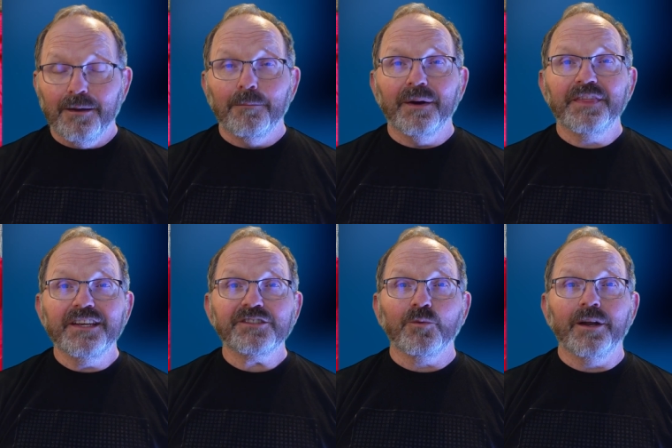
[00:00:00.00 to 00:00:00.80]
But
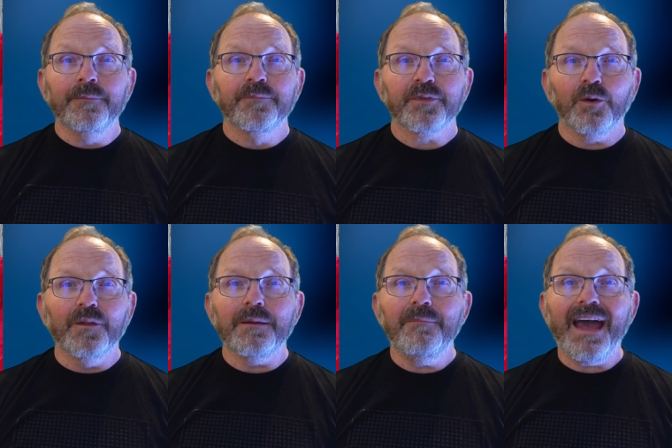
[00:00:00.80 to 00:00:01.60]
this one,
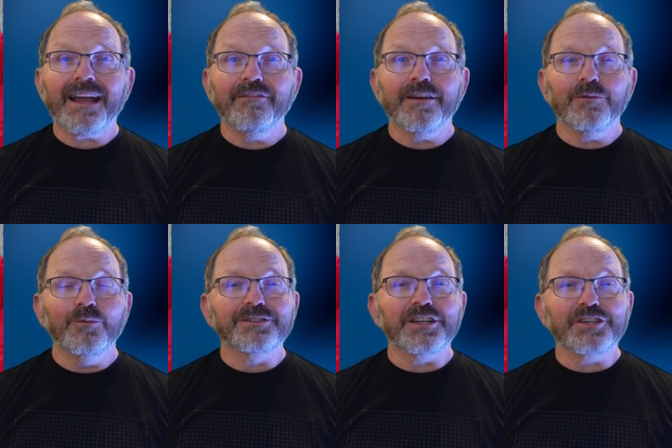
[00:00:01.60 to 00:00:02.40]
on the back of it,
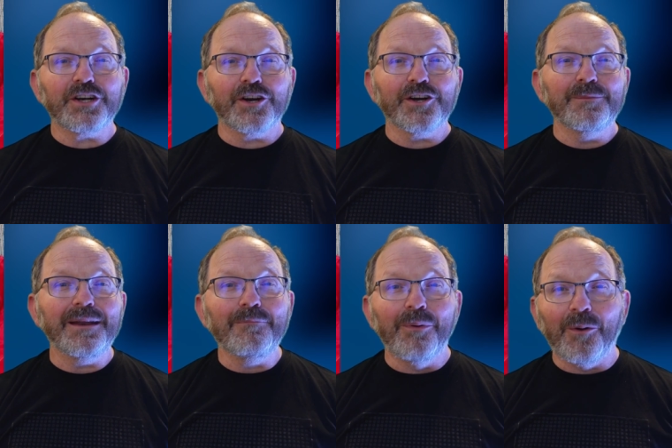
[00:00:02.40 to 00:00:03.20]
was the
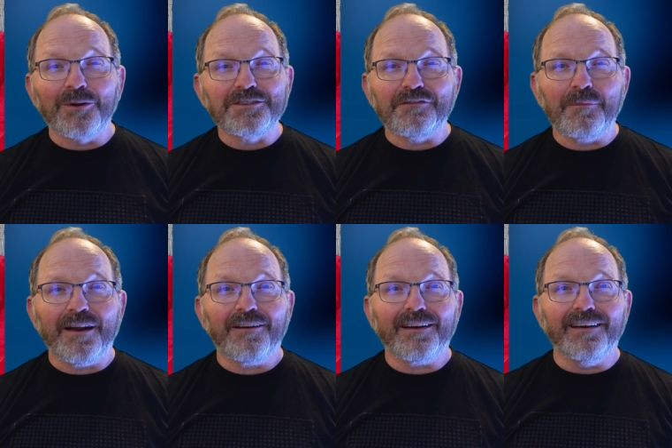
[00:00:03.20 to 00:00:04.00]
Tournament Bowlers of
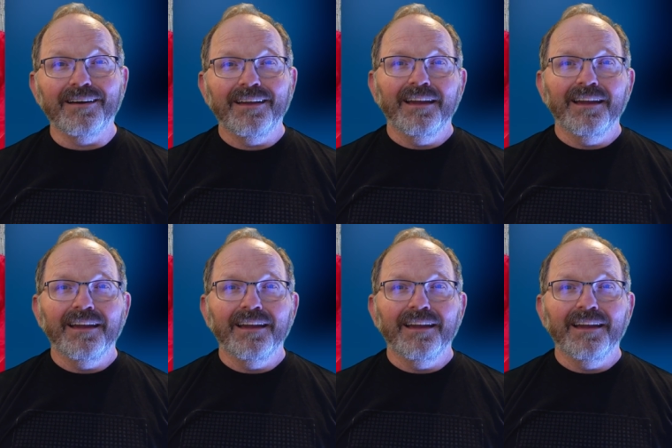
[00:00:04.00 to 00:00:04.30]
America.